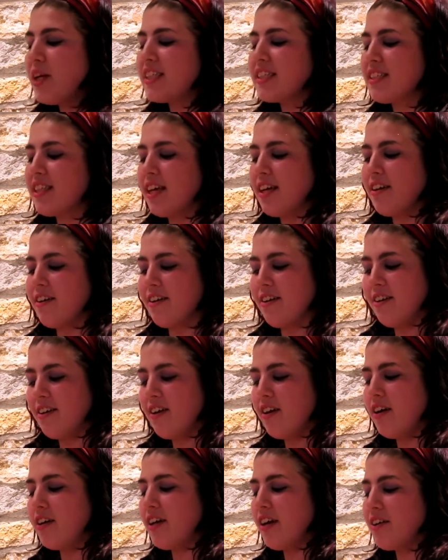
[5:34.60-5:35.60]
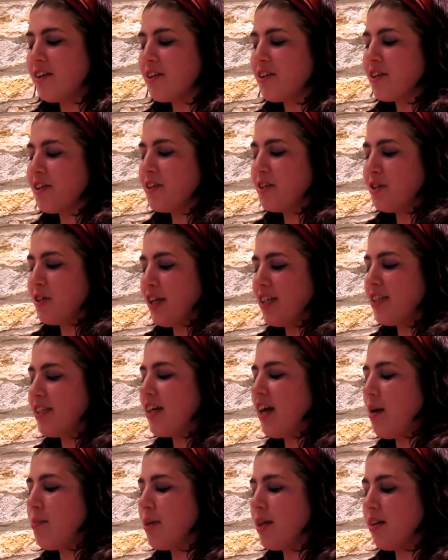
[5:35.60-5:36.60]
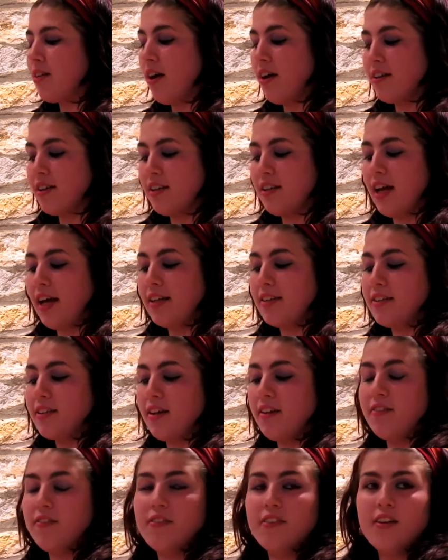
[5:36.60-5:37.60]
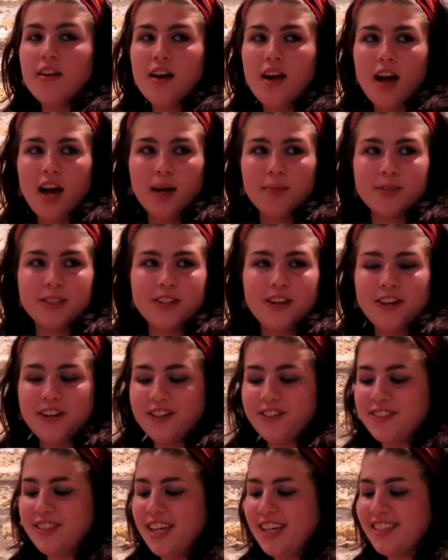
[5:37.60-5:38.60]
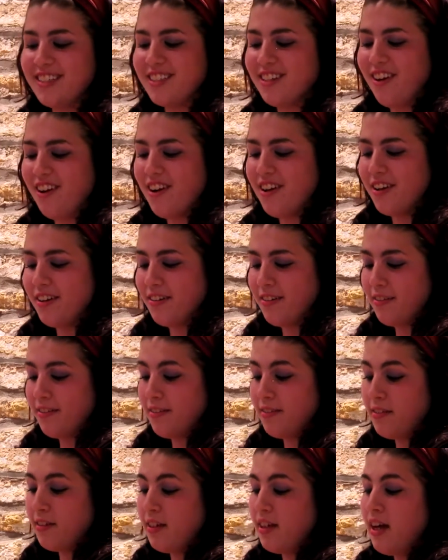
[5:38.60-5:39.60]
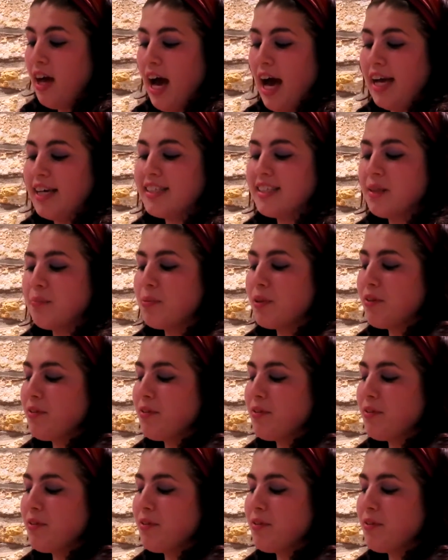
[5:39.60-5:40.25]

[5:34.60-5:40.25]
later, a younger girl tried to comment along the lines of, I'm sorry your dad's gone. I simply